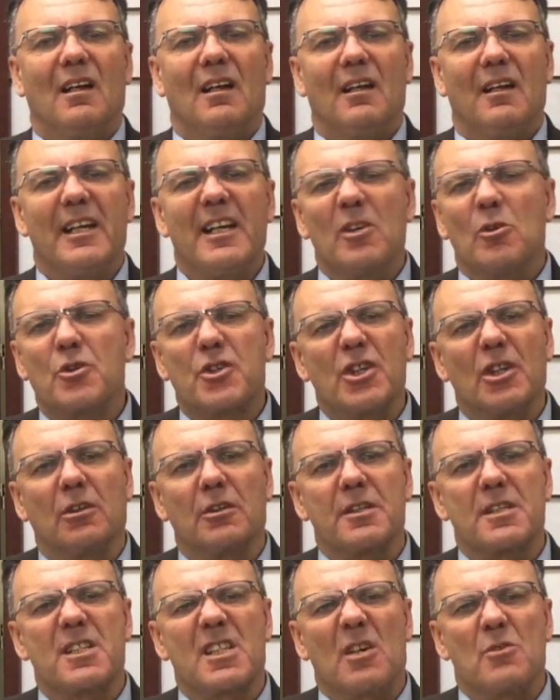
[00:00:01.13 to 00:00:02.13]
Legal Shield
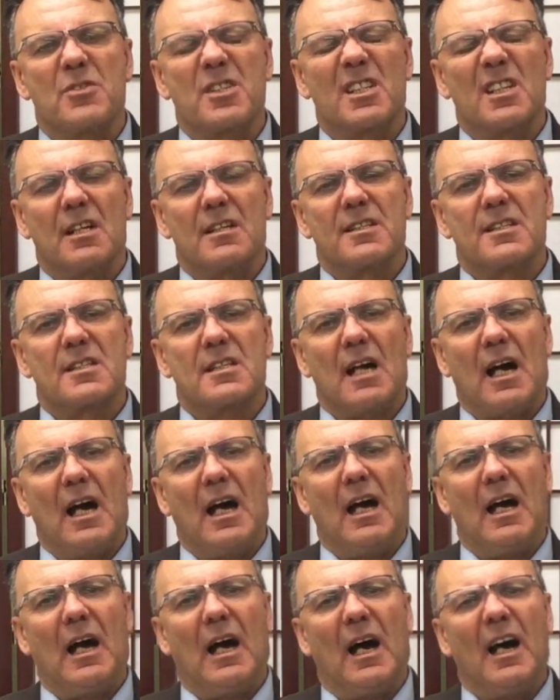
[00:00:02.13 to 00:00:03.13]
Associates,
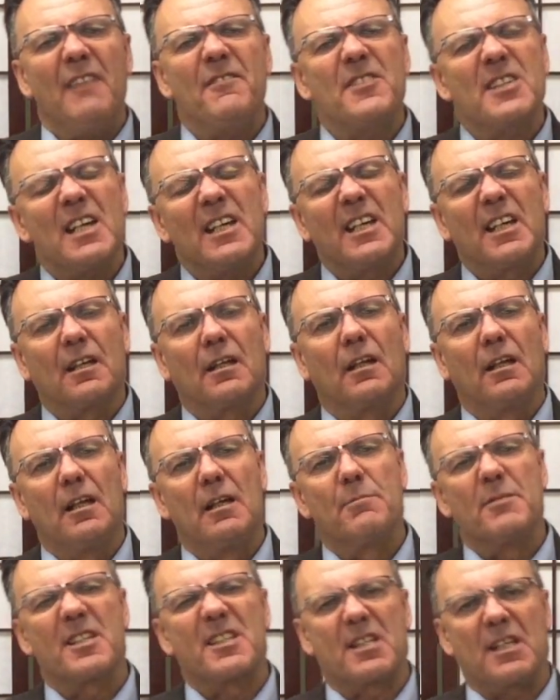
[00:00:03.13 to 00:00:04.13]
I've taken a
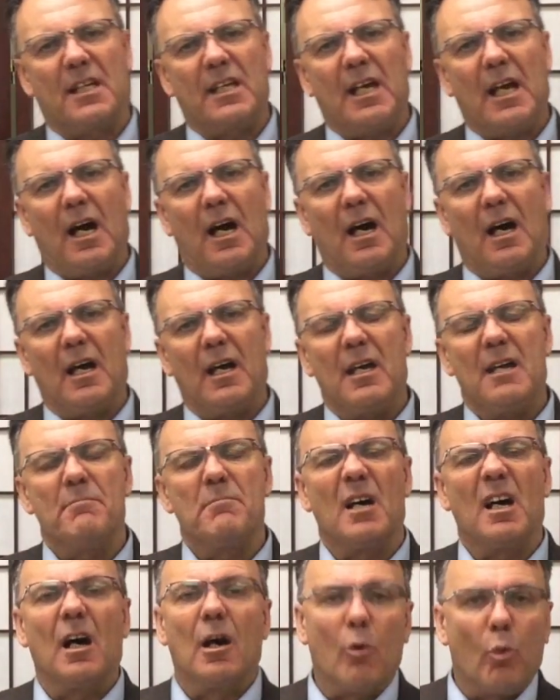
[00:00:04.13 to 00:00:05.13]
liberty. I'm
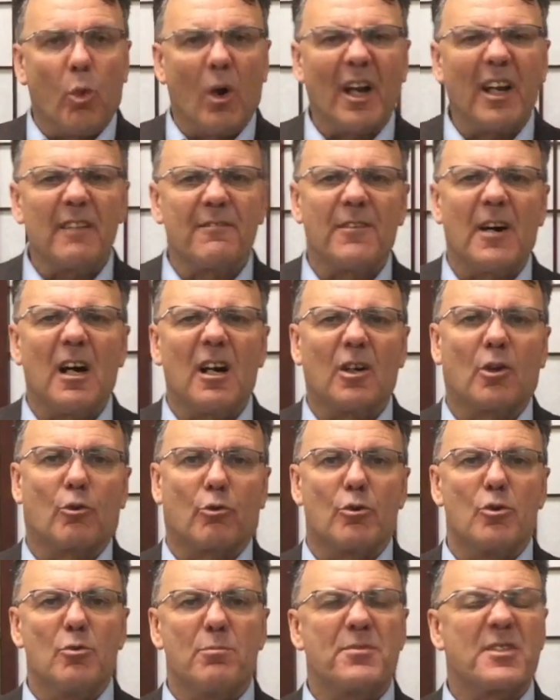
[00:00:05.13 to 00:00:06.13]
at one of our
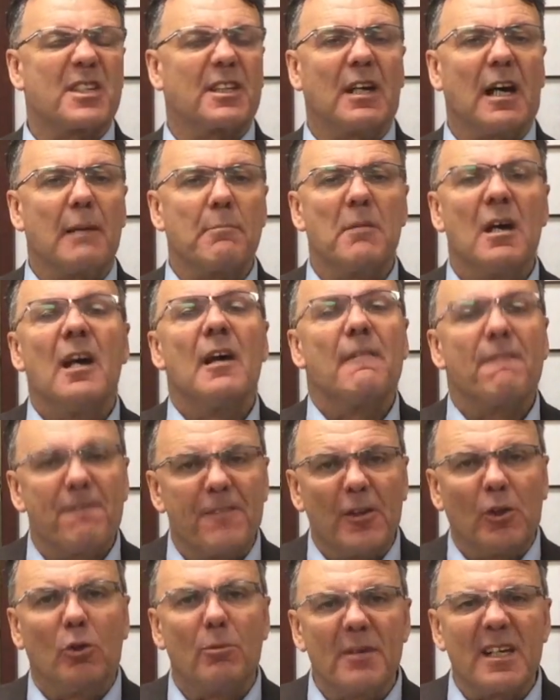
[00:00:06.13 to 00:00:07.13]
groups and I'm
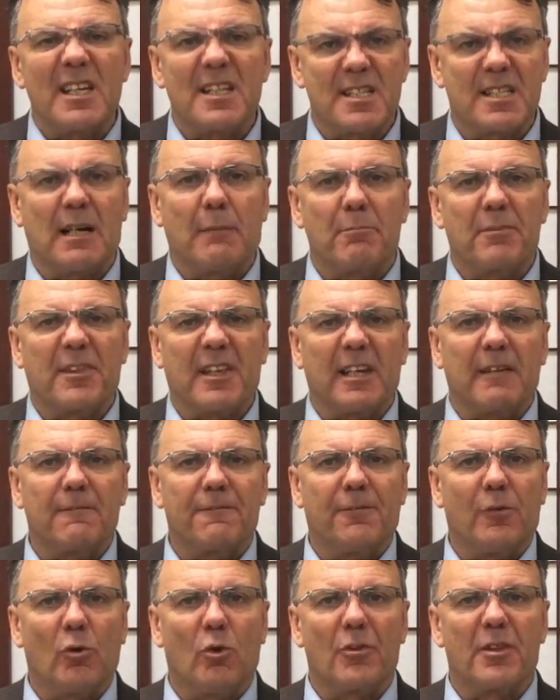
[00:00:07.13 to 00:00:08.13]
filming something
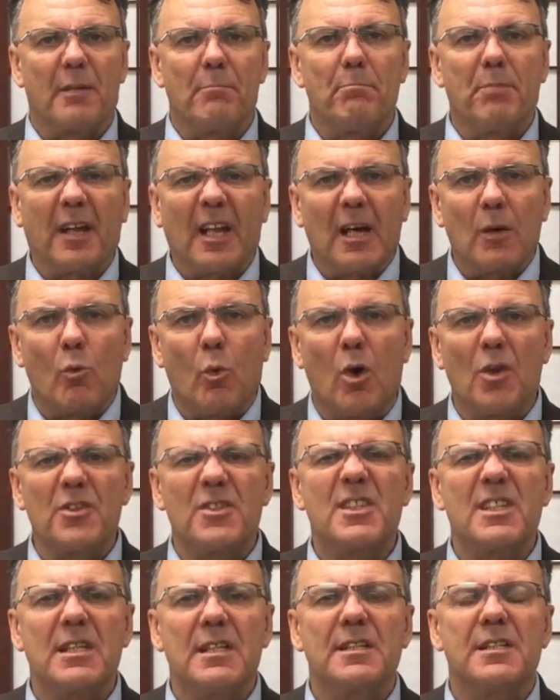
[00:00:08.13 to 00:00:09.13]
for them, but I
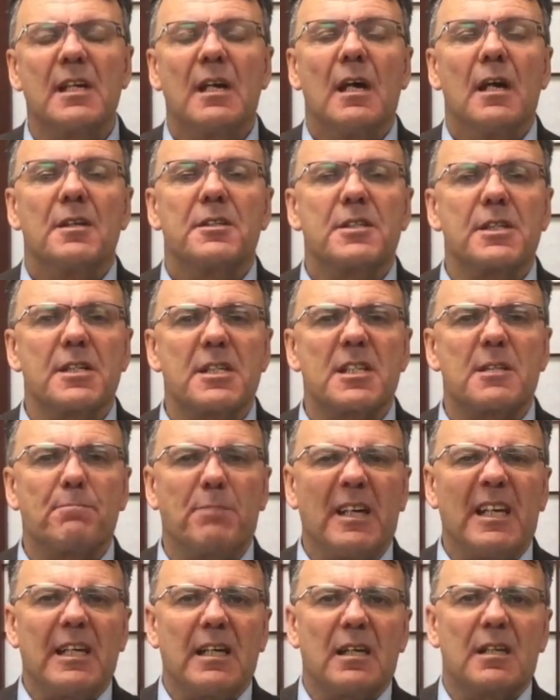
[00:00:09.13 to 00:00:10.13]
wanted to
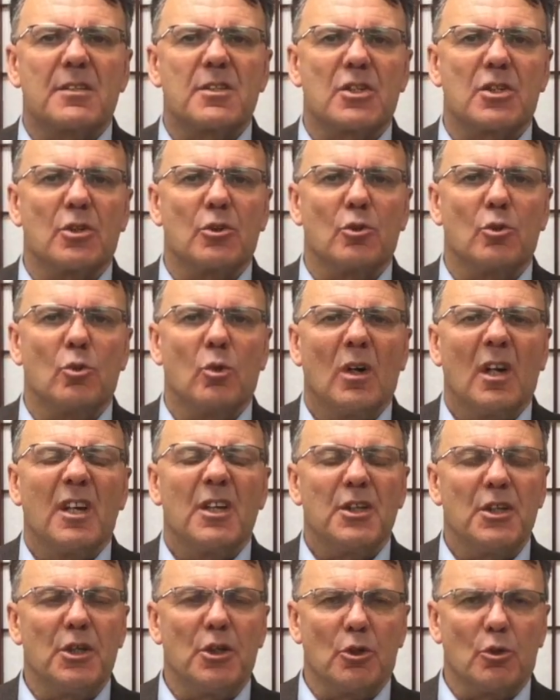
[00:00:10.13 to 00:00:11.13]
speak to
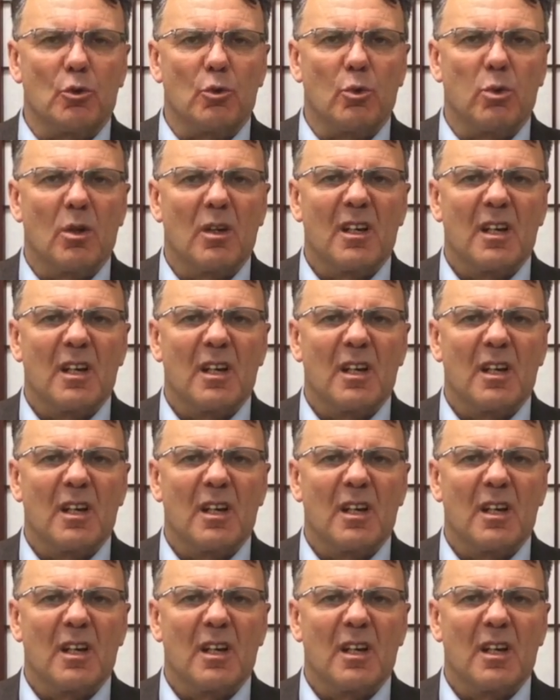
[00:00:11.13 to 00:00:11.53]
you.